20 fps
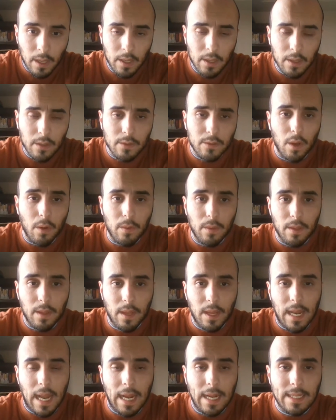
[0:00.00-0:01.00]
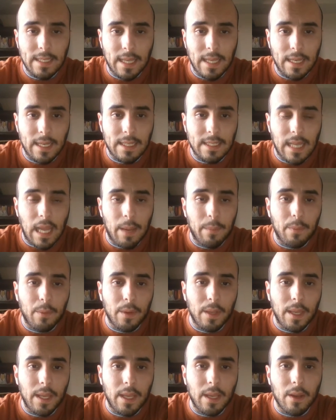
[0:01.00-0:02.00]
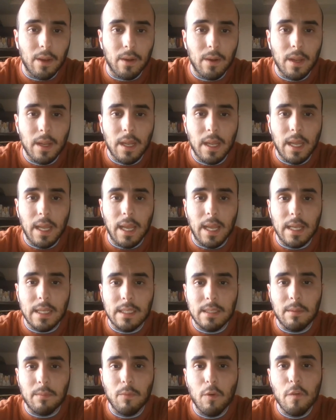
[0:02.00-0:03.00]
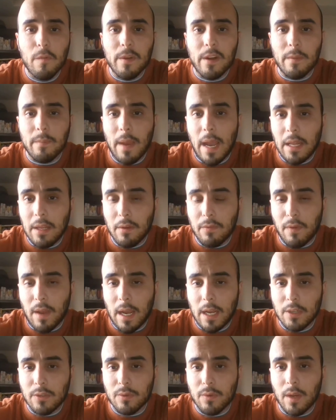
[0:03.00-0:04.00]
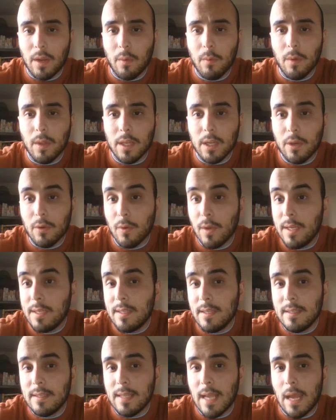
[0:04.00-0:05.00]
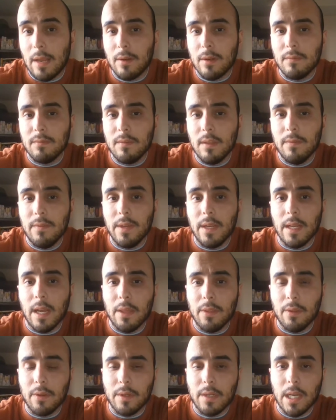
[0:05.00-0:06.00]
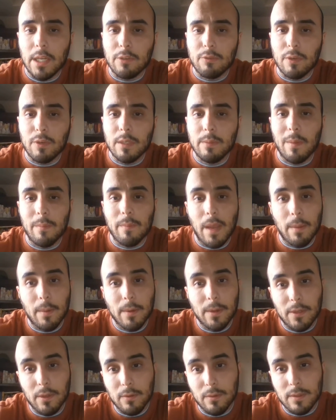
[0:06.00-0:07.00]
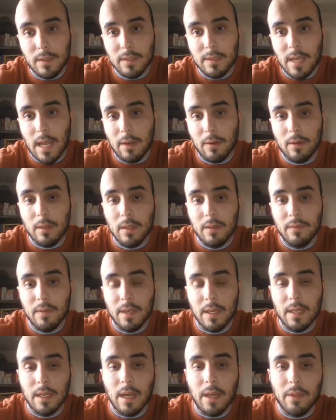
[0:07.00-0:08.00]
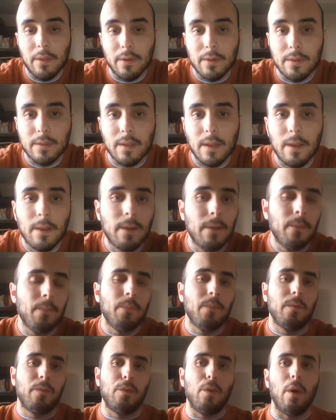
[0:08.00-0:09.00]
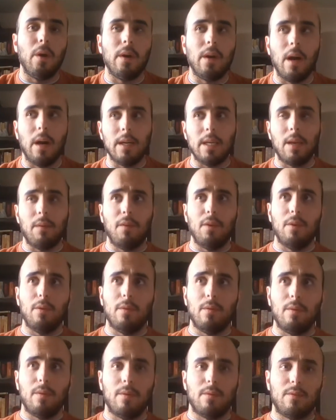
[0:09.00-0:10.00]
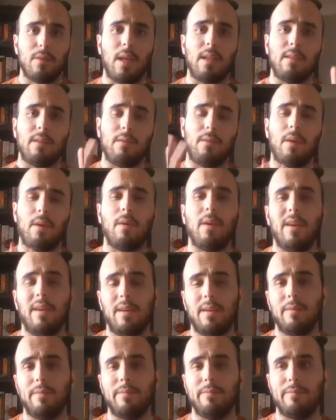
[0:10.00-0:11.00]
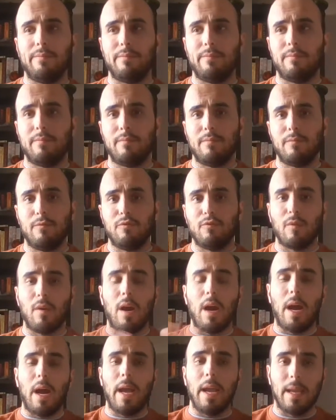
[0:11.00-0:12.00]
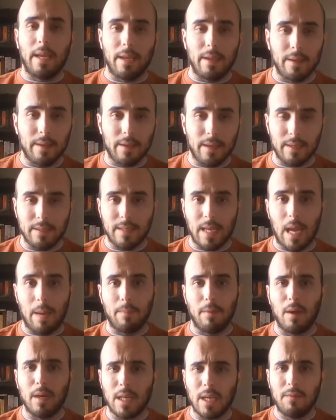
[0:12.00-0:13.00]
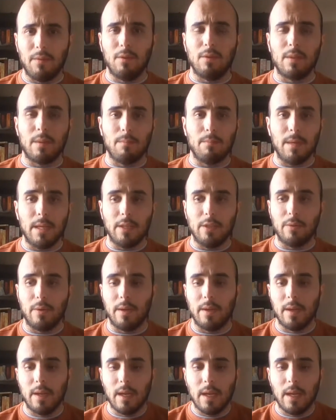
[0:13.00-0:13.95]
So an example here is movement of manufacturing will increase the standard of living in other countries but may reduce the standard of living in others. So I'll give you, so that's a very dry example. I'll give you some meat to it.